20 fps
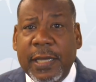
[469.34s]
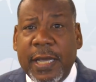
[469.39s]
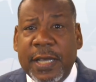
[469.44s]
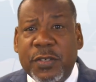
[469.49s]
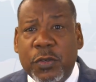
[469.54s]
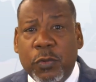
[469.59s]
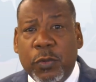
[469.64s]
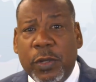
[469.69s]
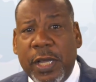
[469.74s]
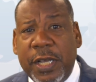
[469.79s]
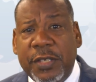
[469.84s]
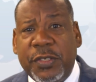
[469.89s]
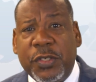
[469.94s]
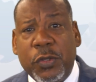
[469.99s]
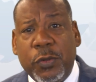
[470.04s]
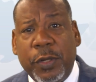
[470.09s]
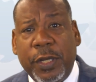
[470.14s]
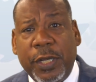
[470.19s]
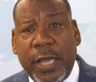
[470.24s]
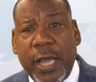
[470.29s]
as it relates
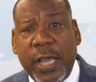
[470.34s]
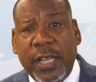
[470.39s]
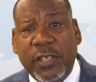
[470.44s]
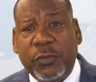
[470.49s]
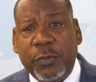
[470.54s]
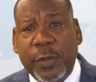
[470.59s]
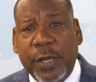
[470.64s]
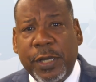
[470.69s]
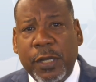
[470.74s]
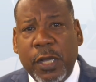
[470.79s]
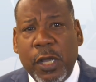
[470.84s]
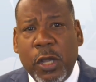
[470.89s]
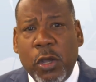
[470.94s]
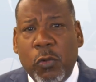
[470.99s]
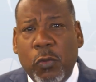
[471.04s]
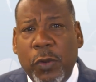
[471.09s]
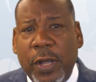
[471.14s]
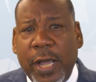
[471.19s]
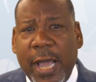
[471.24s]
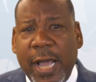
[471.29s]
to engagement,
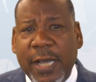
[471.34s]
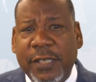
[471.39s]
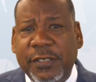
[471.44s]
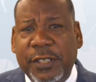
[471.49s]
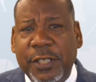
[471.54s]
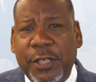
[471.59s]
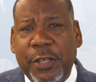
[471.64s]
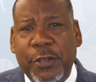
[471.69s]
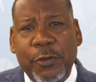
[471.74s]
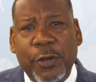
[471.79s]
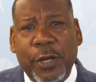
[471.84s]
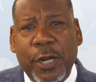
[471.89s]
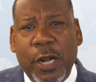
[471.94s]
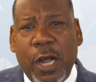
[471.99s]
we executed